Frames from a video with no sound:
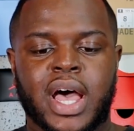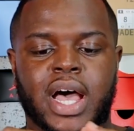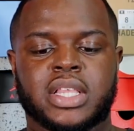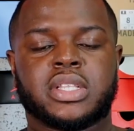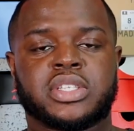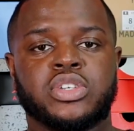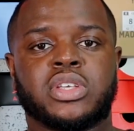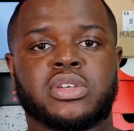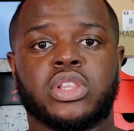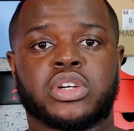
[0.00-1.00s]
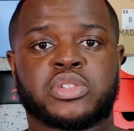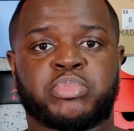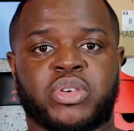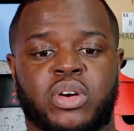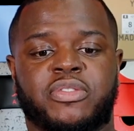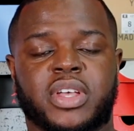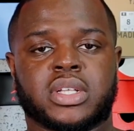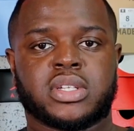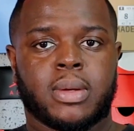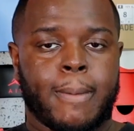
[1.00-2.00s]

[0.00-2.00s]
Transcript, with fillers: I think the sneaker looks perfect.